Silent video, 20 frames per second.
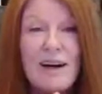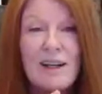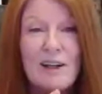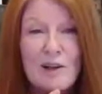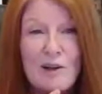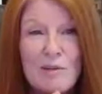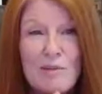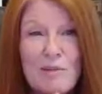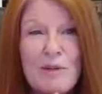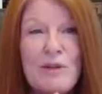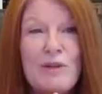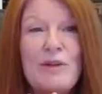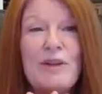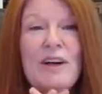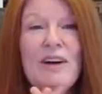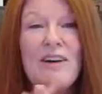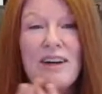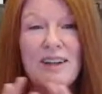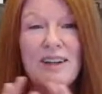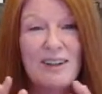I hope you
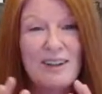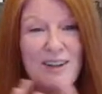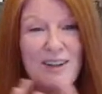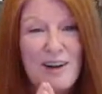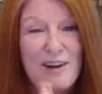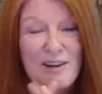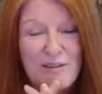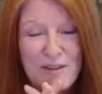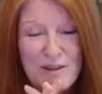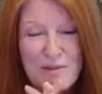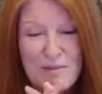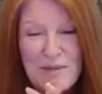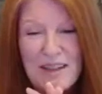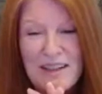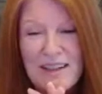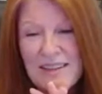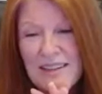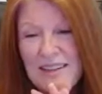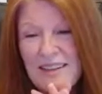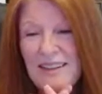got a lot from
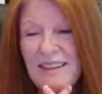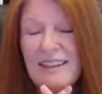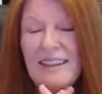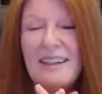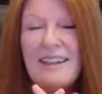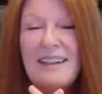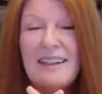this.